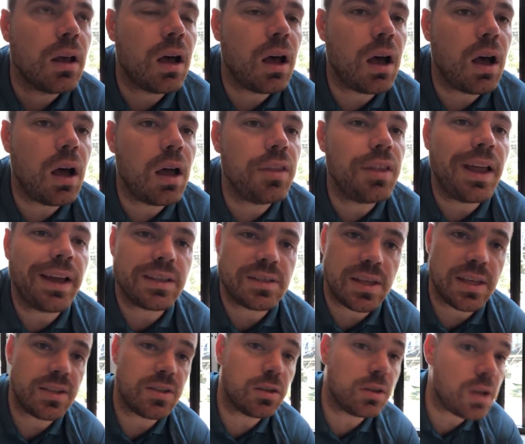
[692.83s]
Like
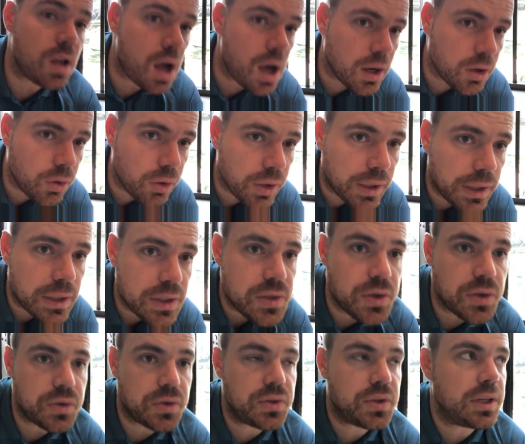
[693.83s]
these lotteries,
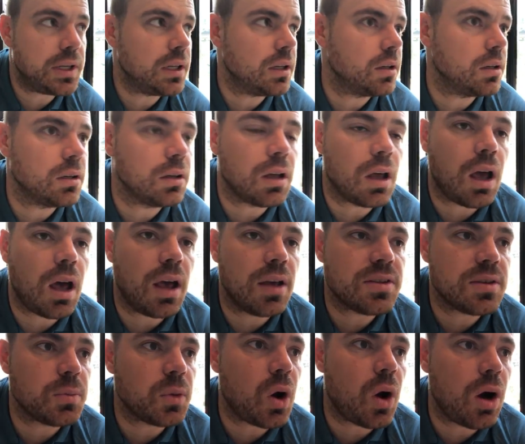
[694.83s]
you're seeing
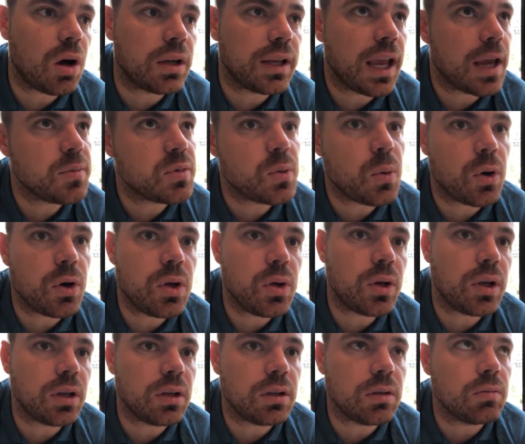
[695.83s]
some card games where you
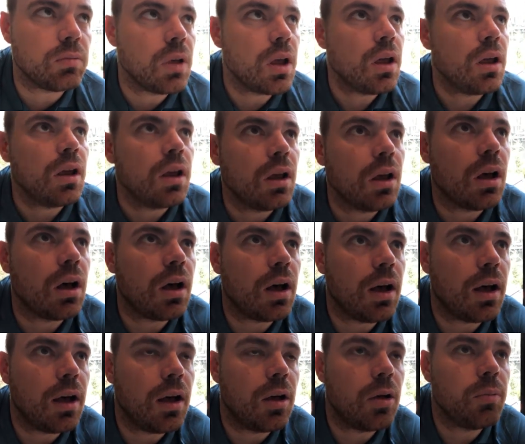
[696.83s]
can
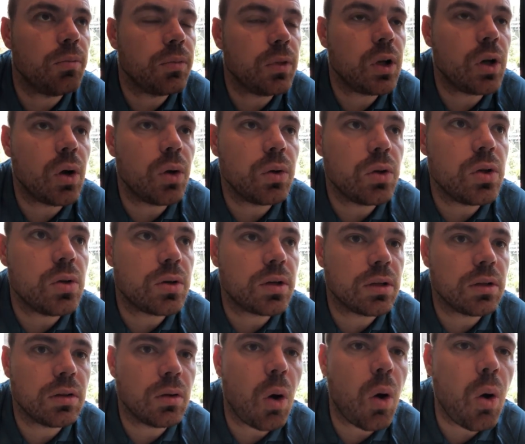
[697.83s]
you
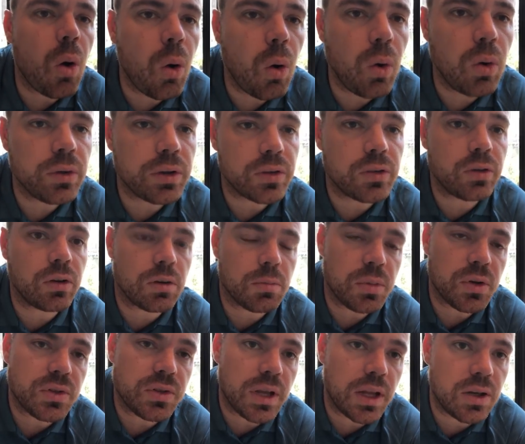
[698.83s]
can hold a certain
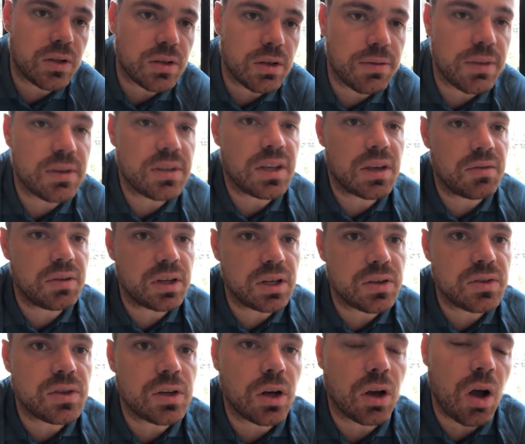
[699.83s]
percentage of the
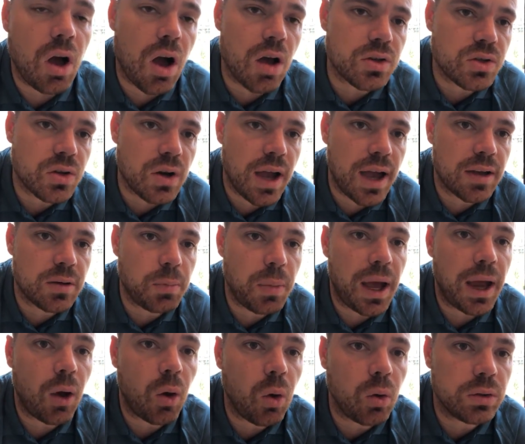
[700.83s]
dividends in a contract
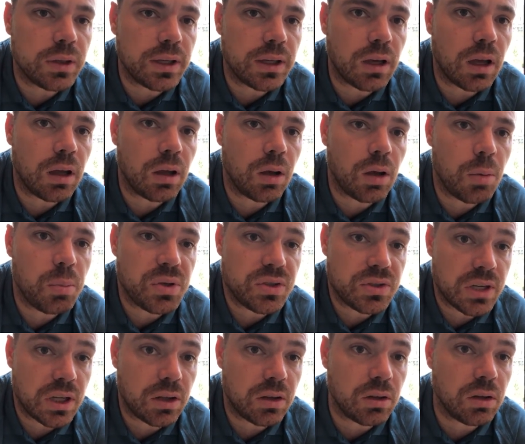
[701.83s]
by holding a
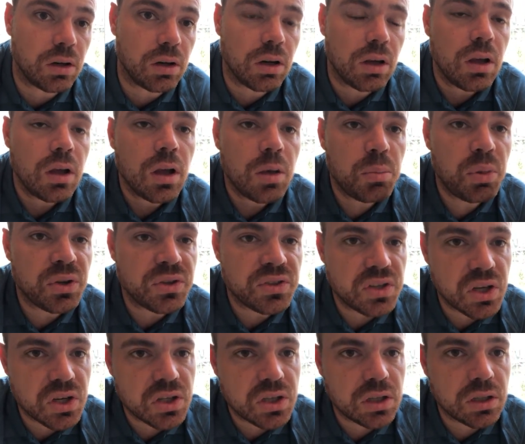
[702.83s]
particular
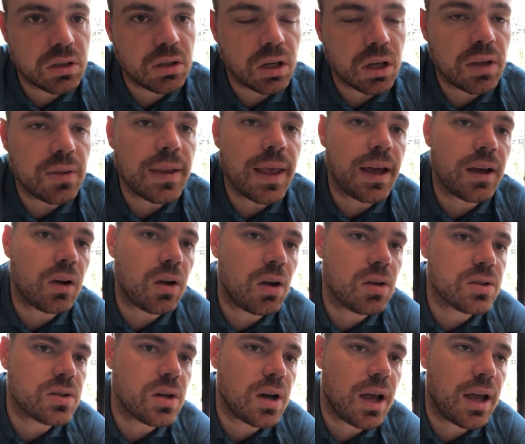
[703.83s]
position in that
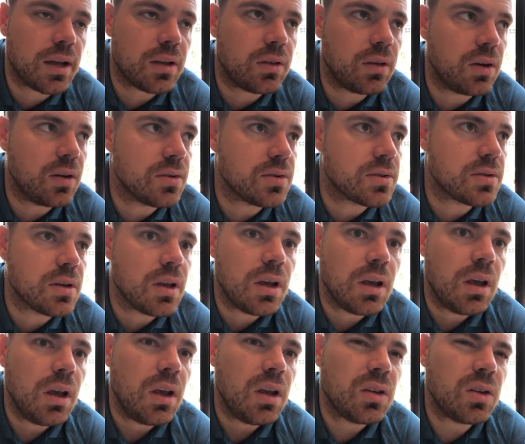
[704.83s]
contract. There's
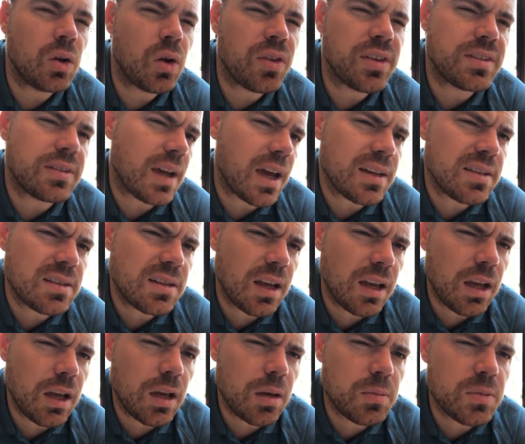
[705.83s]
the dice
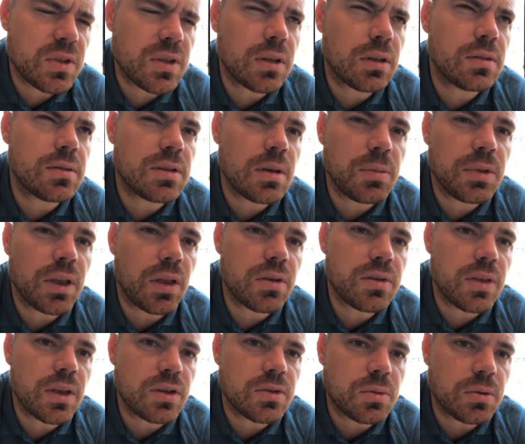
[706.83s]
games and some of the other
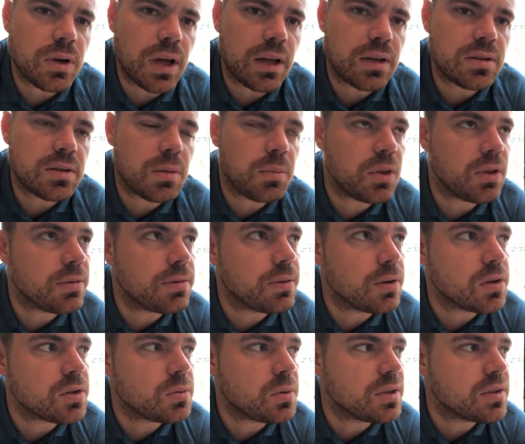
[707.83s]
things were kind of some of the
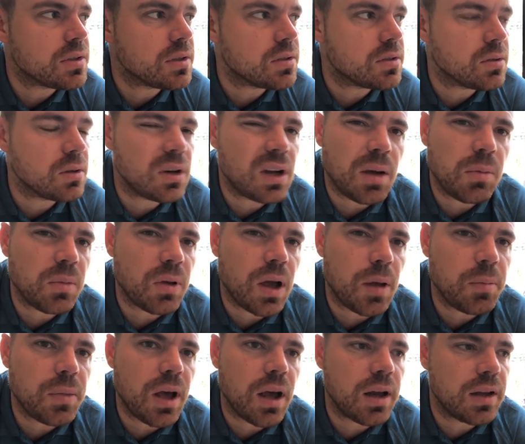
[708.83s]
first ones into it. I'm
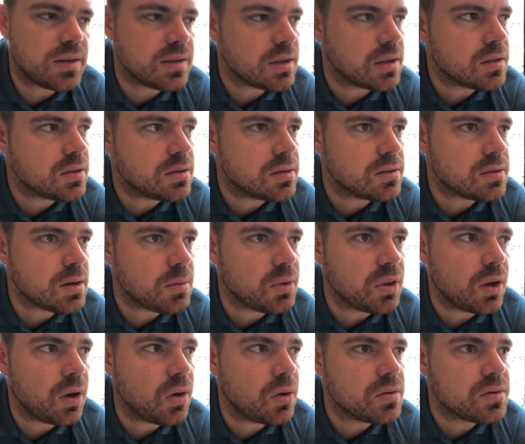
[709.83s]
not as into some of
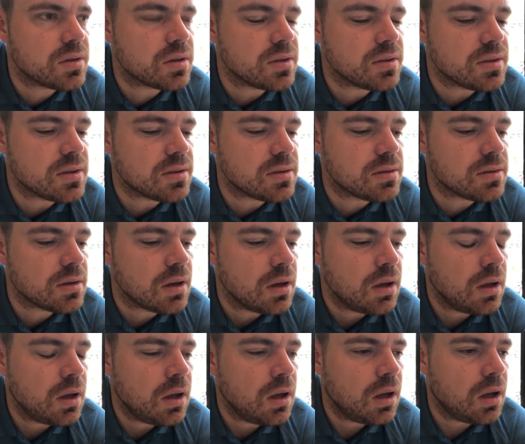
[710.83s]
those because
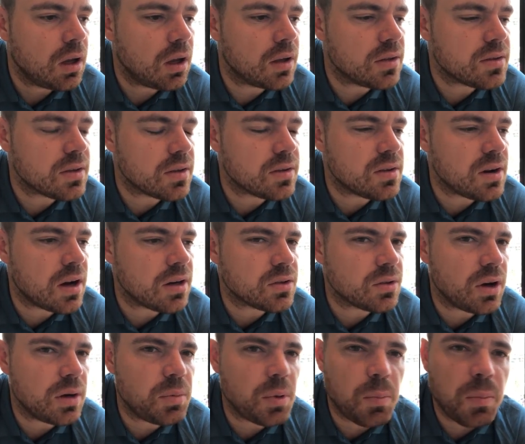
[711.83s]
it's not as
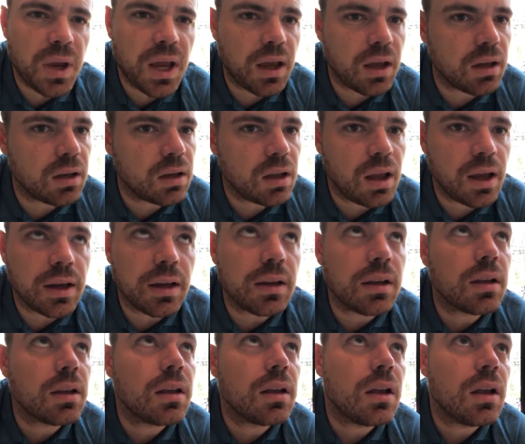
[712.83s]
great. But man, like
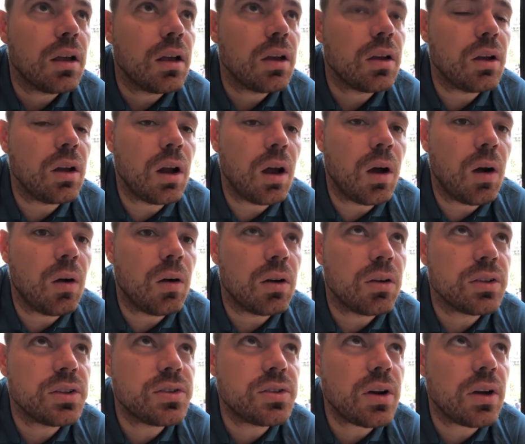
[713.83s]

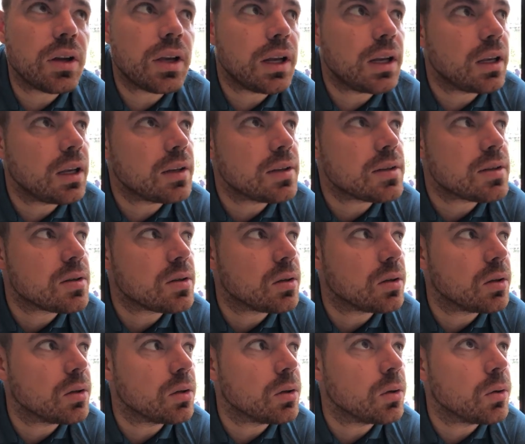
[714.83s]
you start getting
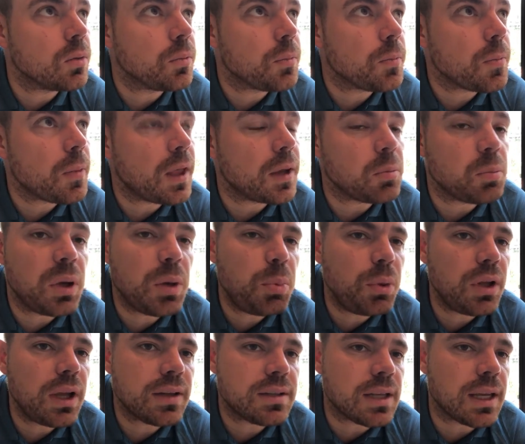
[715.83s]
into, like, people
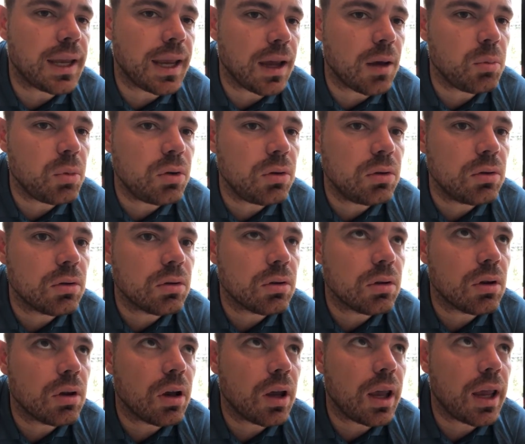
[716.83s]
like to gamble,
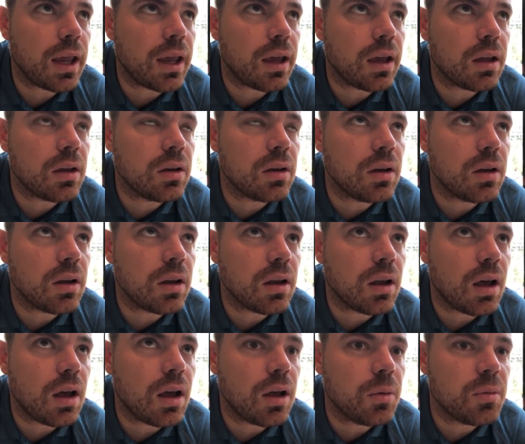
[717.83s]
and
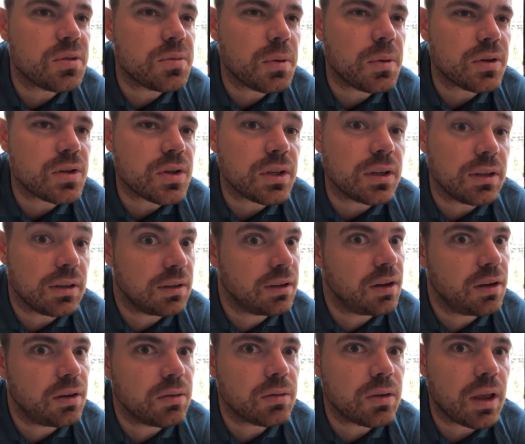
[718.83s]
especially
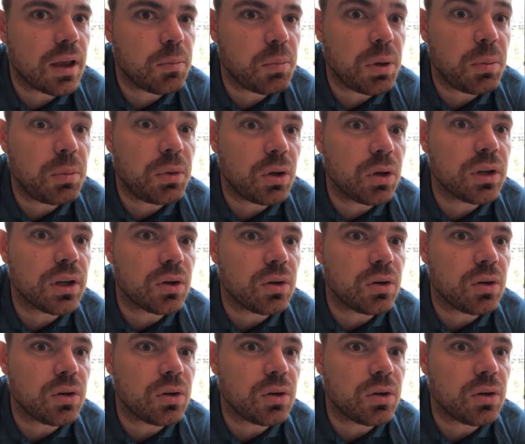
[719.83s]
people look at